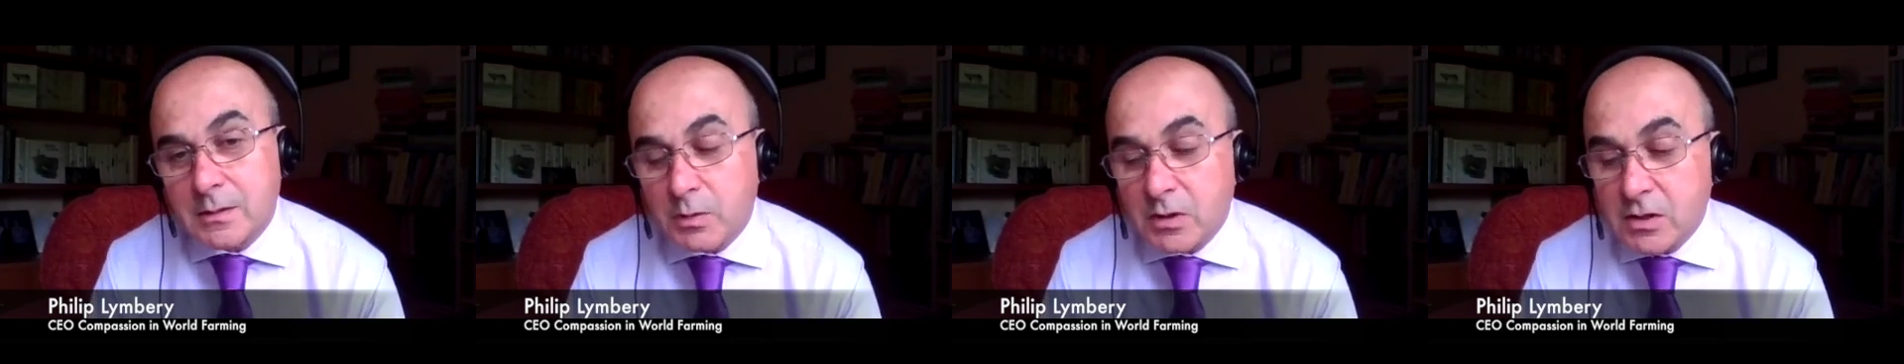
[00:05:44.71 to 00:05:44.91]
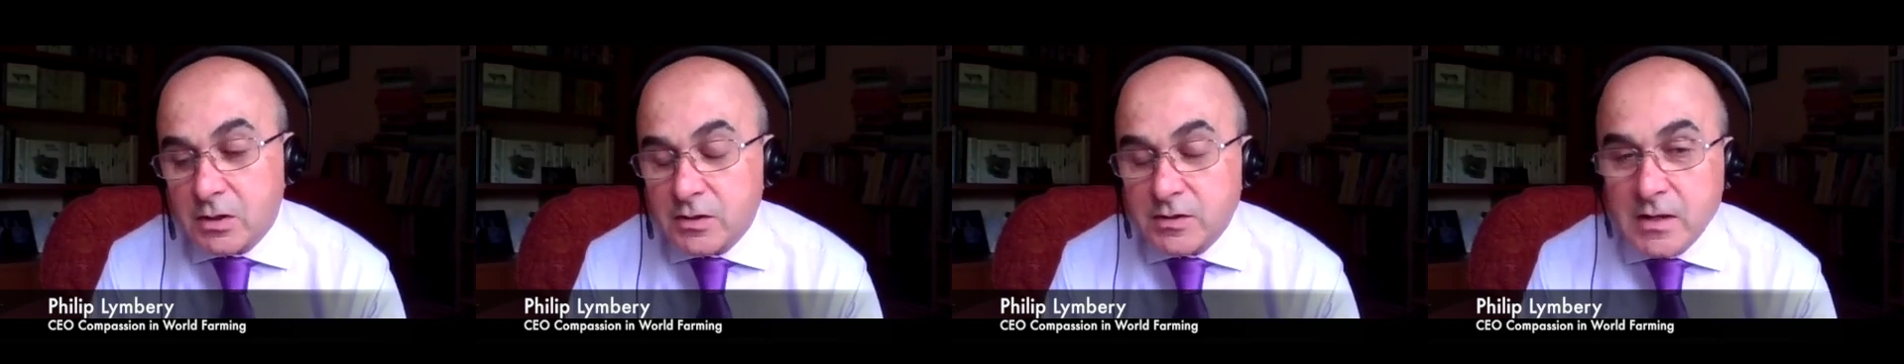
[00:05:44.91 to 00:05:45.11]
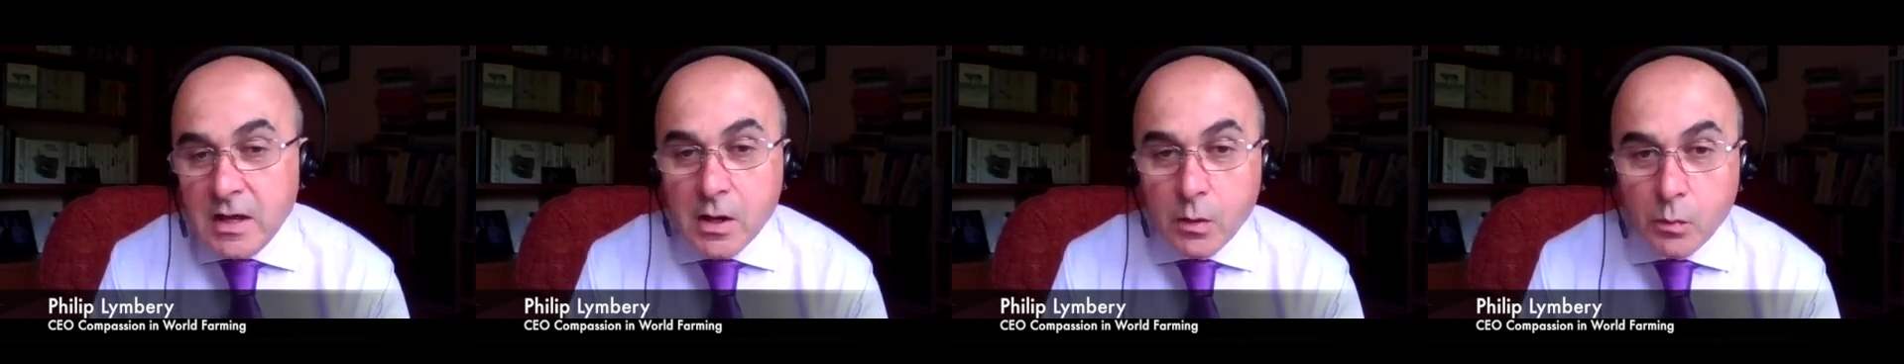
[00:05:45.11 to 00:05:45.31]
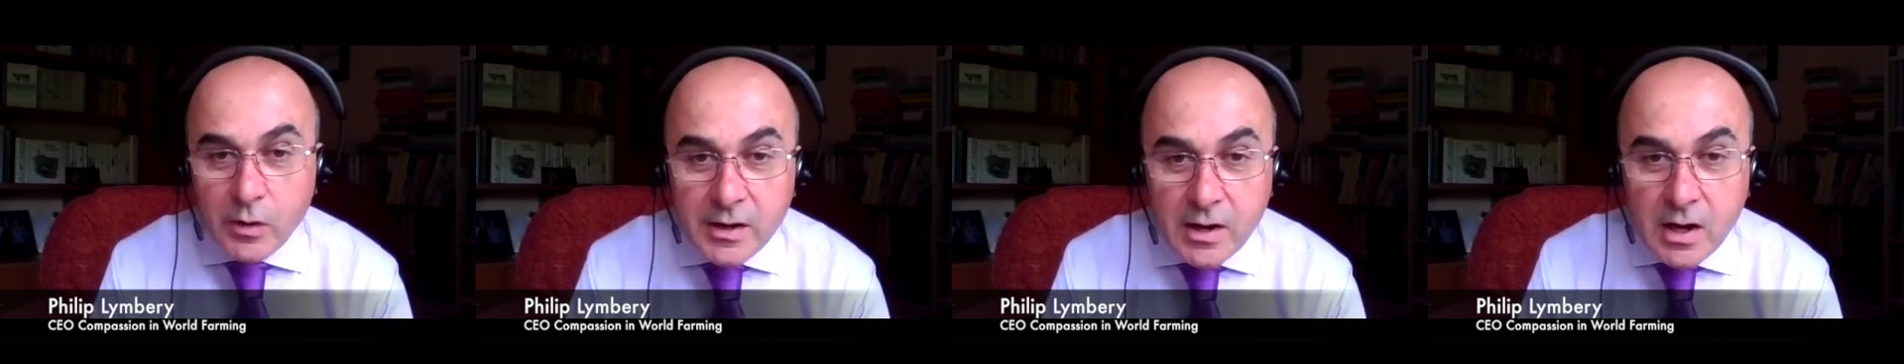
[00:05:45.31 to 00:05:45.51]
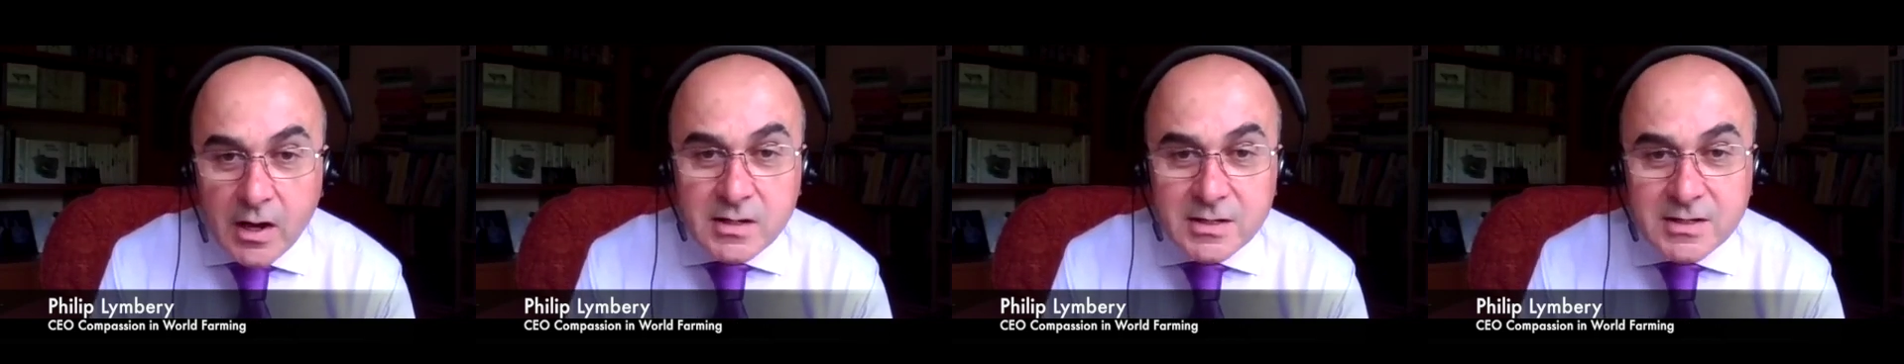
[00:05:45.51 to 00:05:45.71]
because
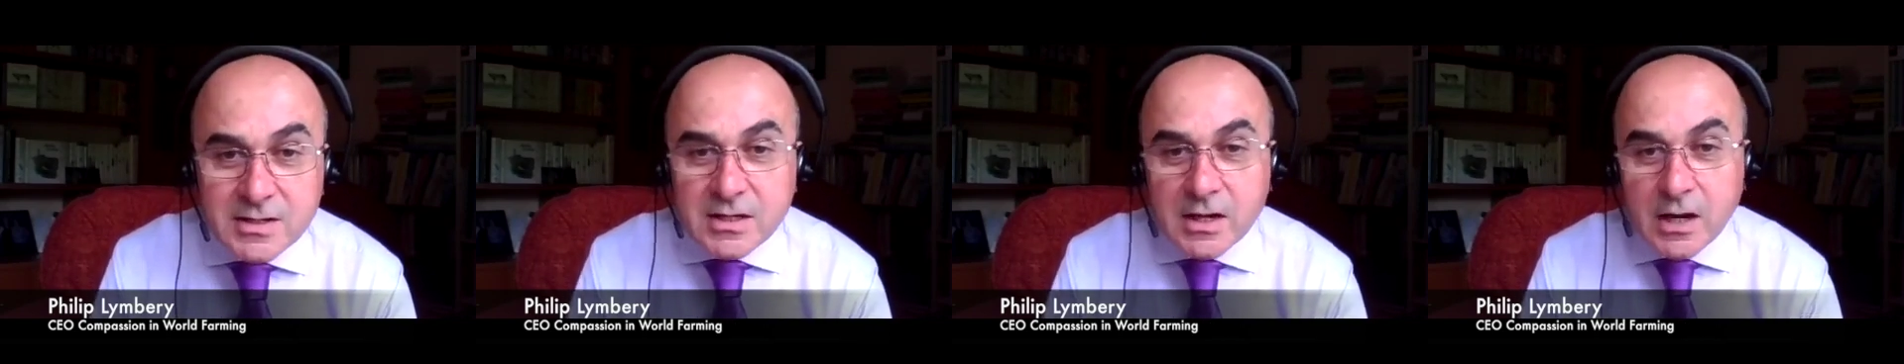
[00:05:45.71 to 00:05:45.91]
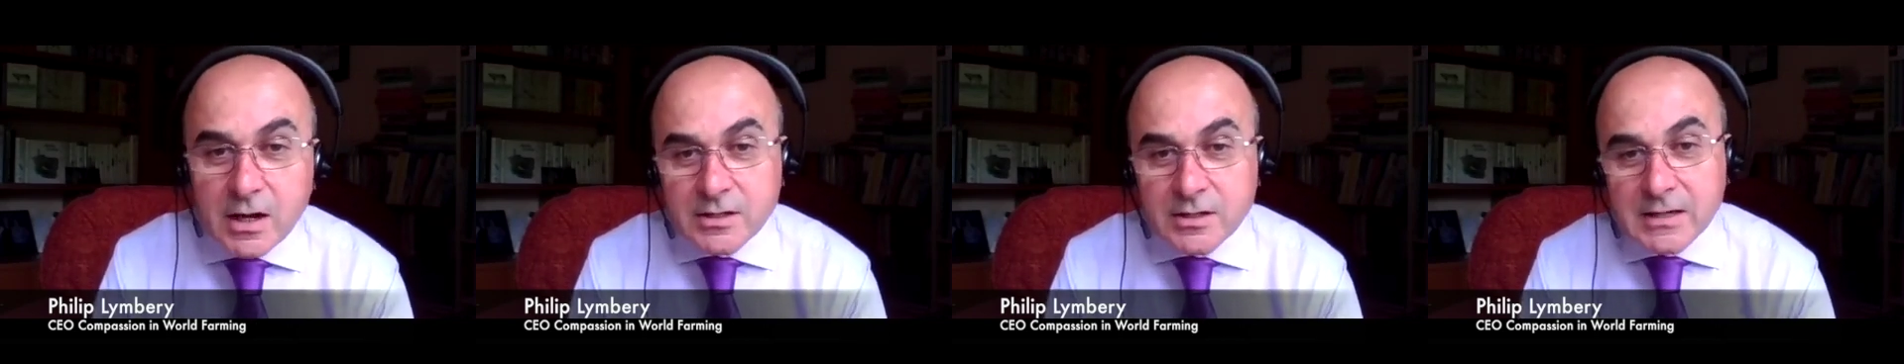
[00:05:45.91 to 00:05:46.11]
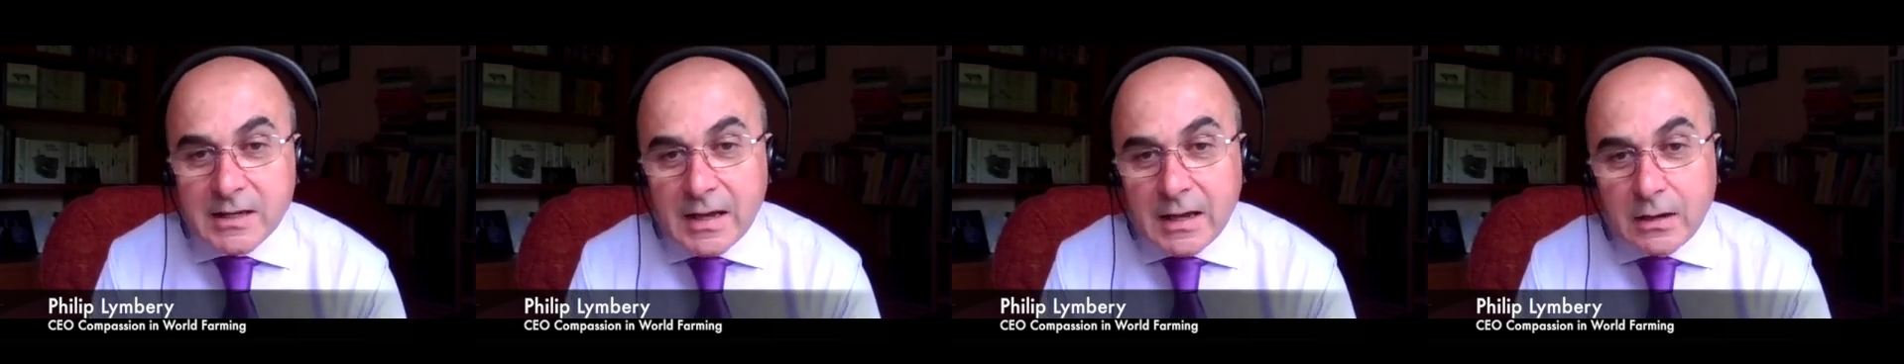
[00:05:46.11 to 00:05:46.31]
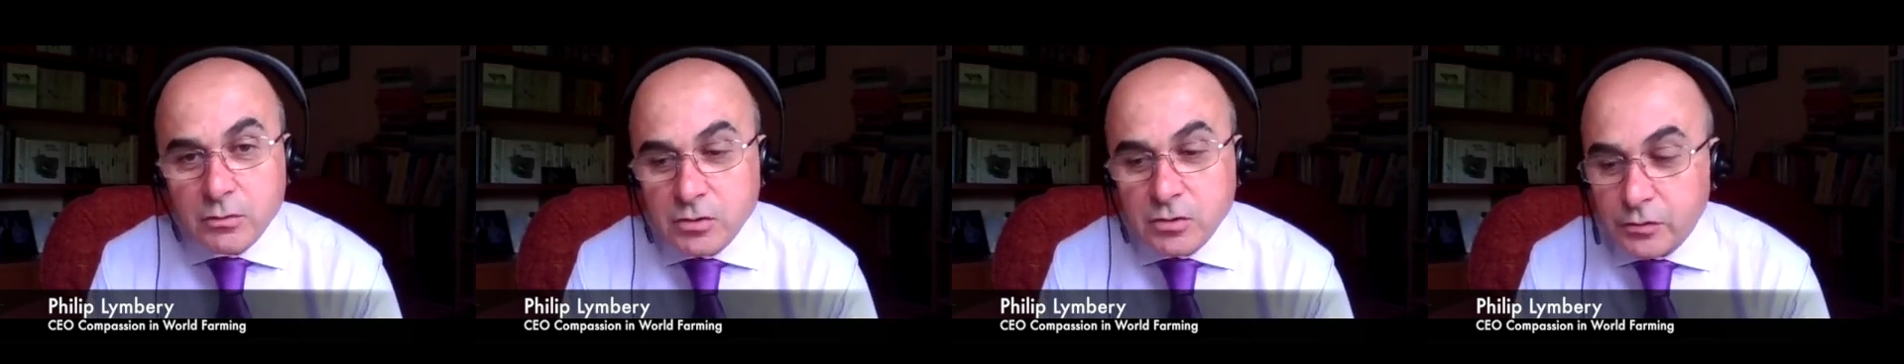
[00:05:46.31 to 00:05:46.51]
when I started out